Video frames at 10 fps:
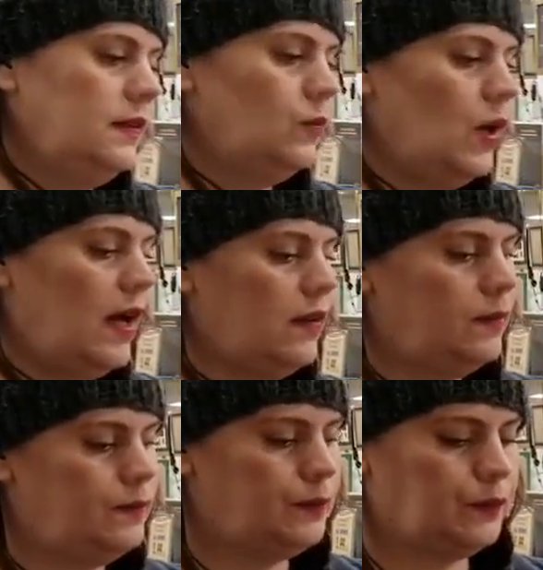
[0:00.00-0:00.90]
Well,
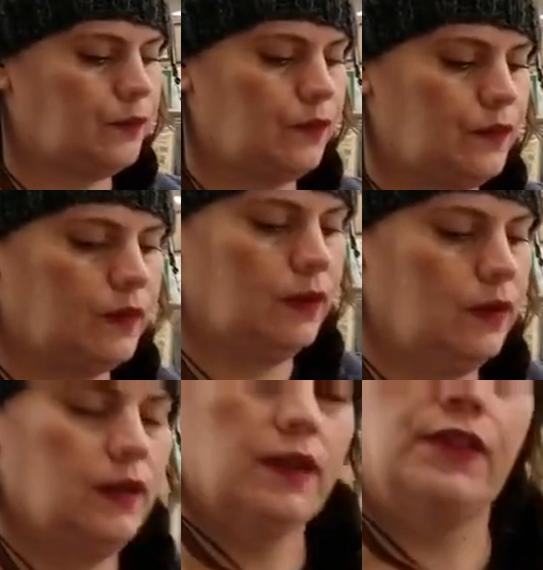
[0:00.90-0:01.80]

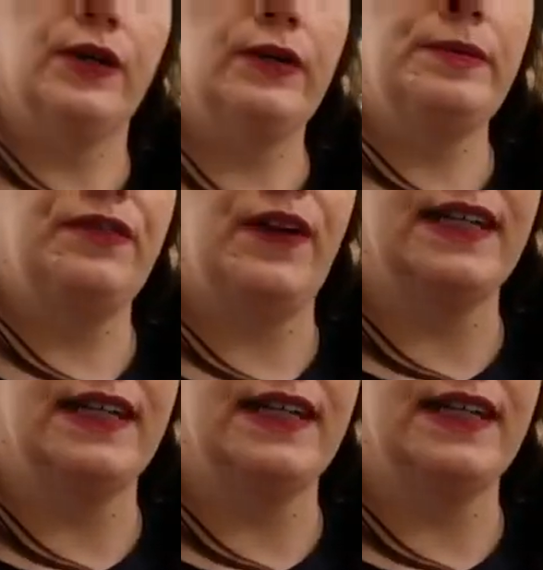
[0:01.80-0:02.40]
3 will be fine